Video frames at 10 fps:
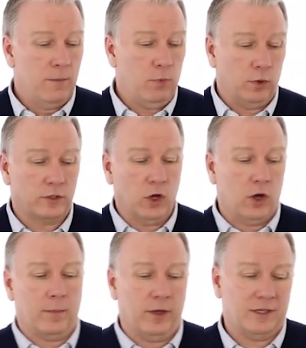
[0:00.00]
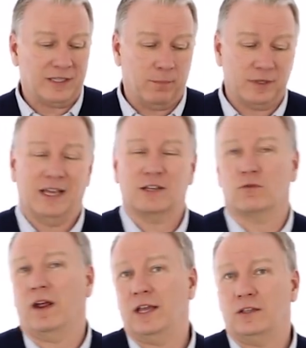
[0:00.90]
but we'll talk about the
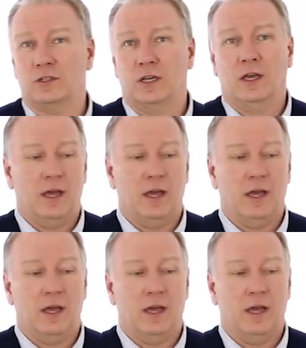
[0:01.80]
Sempertex range